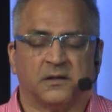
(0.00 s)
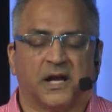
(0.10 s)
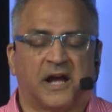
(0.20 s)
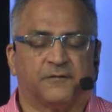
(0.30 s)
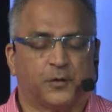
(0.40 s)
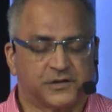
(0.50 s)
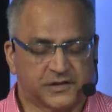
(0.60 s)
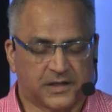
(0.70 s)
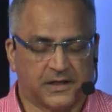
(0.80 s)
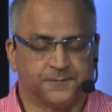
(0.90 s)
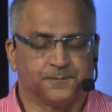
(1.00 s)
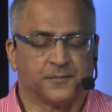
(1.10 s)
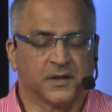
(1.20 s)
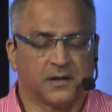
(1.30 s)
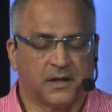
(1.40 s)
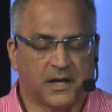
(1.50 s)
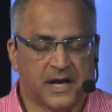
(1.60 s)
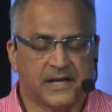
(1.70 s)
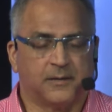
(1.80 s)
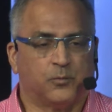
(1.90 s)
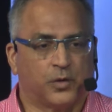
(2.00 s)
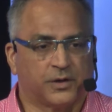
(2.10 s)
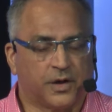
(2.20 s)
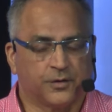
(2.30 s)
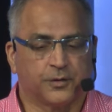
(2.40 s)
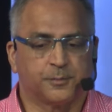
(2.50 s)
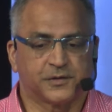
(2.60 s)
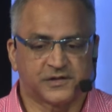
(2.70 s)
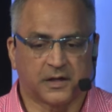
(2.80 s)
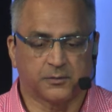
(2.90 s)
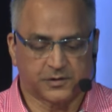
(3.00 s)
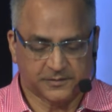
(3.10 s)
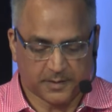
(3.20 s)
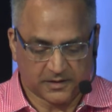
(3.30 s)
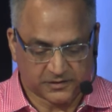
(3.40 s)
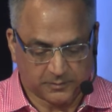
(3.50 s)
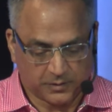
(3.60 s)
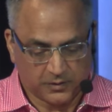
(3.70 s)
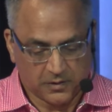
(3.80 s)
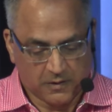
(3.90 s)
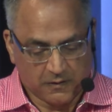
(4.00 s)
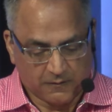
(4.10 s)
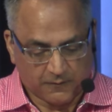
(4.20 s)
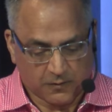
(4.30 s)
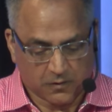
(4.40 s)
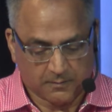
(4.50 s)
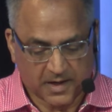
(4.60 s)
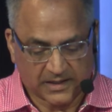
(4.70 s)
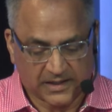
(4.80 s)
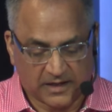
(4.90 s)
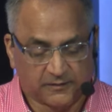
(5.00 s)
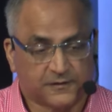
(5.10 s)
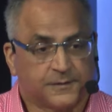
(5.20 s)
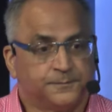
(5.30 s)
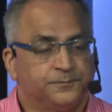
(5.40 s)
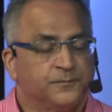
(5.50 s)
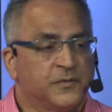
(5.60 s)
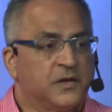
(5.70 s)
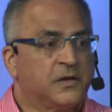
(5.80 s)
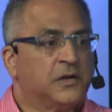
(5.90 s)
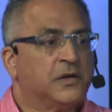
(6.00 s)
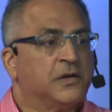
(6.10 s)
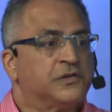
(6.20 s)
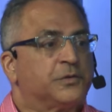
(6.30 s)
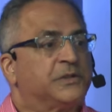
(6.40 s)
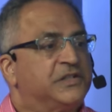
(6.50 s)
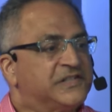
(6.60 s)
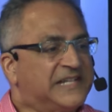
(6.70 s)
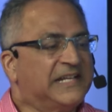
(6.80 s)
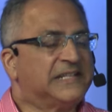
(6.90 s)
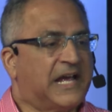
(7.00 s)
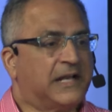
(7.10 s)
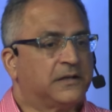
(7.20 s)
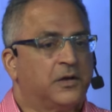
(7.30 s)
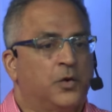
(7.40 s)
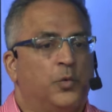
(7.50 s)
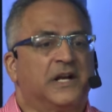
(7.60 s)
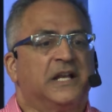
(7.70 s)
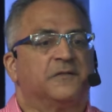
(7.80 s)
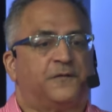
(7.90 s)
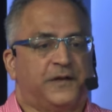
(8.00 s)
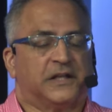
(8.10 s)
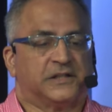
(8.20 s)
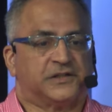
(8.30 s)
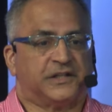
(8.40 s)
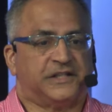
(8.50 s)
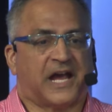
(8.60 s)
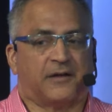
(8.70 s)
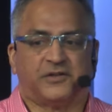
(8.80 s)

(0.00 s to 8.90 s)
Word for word: Half voice again. I am 100% responsible for my life. So when you said that, what kind of feelings did you have?